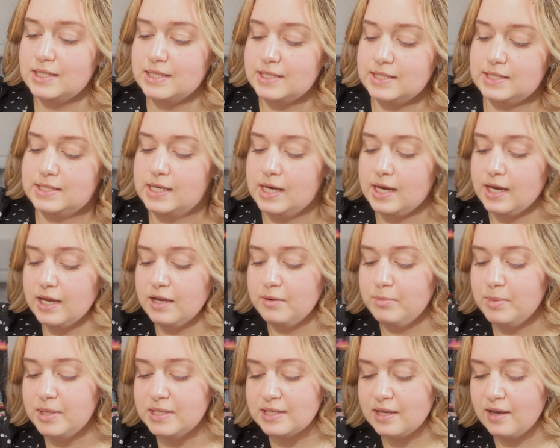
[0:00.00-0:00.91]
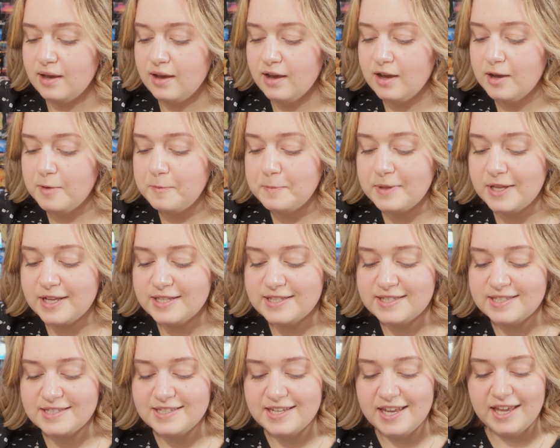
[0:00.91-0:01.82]
Time is up.
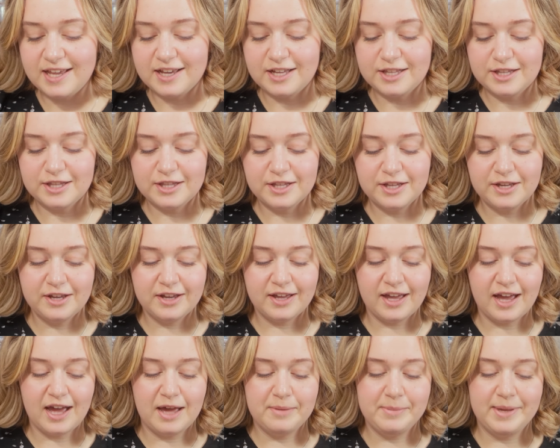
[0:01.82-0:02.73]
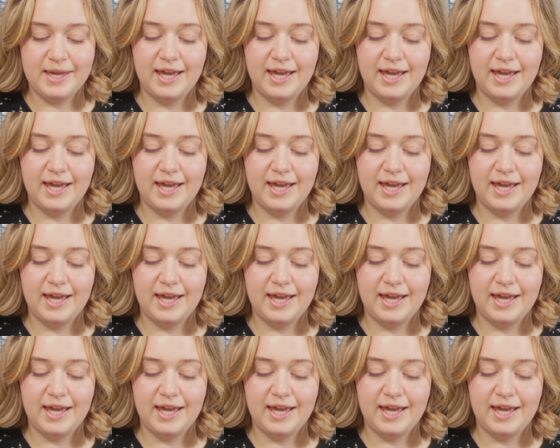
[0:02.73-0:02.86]
Let's take a look. I mean,